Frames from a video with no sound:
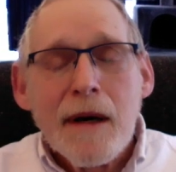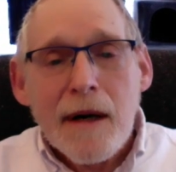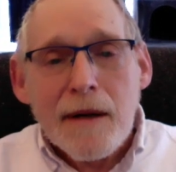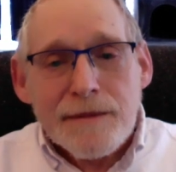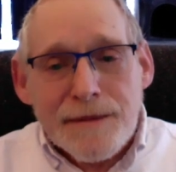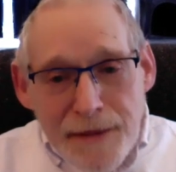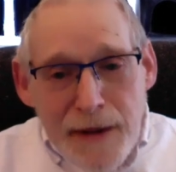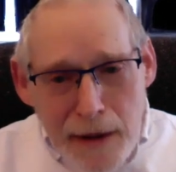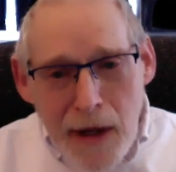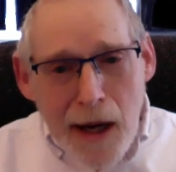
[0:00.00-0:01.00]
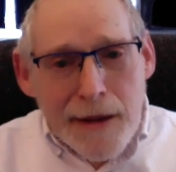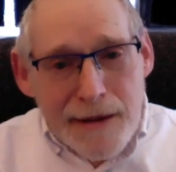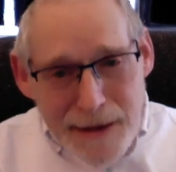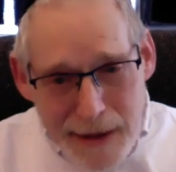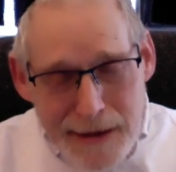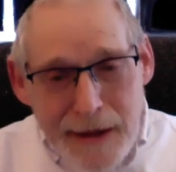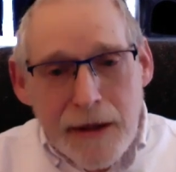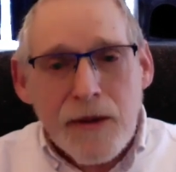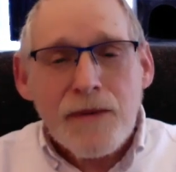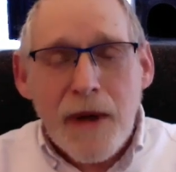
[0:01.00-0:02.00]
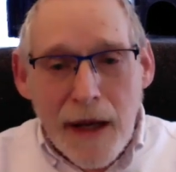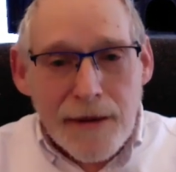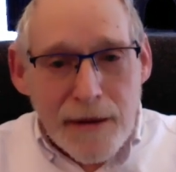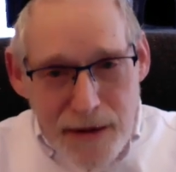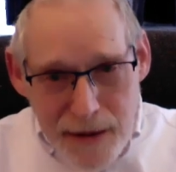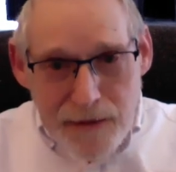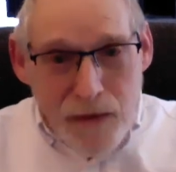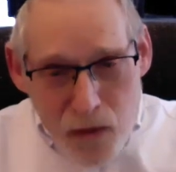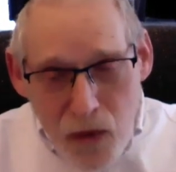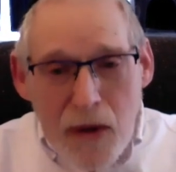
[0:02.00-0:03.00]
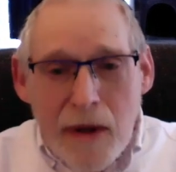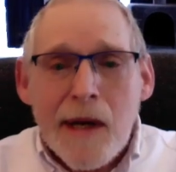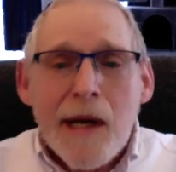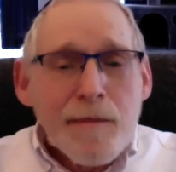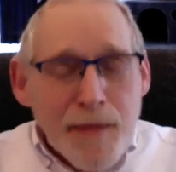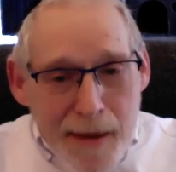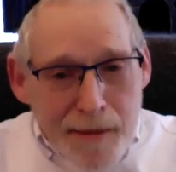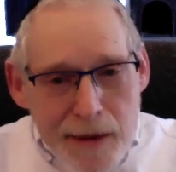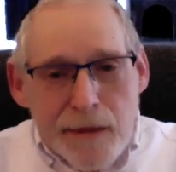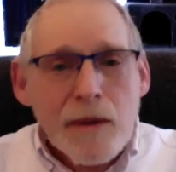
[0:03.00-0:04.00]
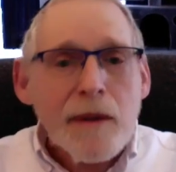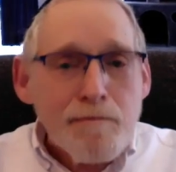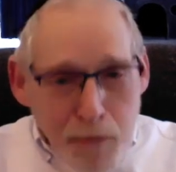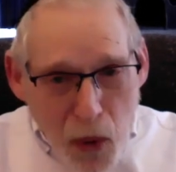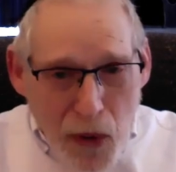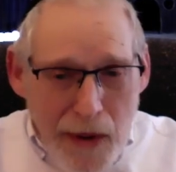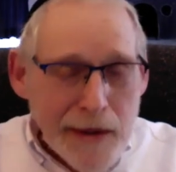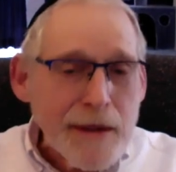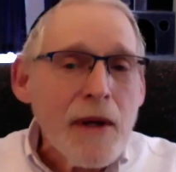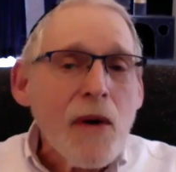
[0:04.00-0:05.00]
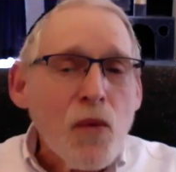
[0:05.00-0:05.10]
1859-60, you've got the Civil War. People were born